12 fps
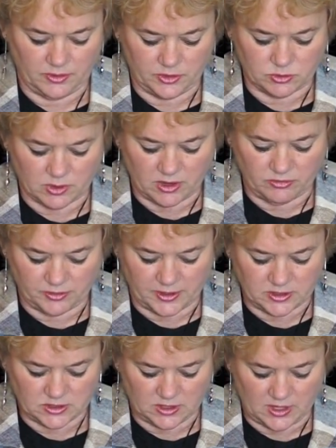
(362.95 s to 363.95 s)
the dried
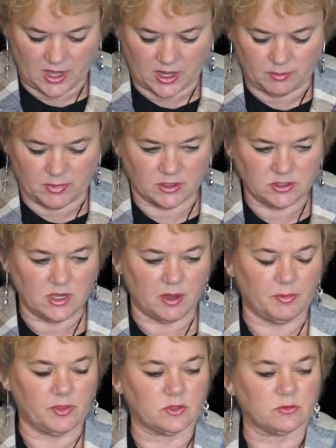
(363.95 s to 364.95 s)
flakes and add them on
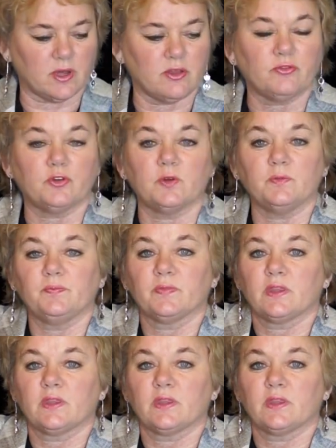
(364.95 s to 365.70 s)
top of the dry food.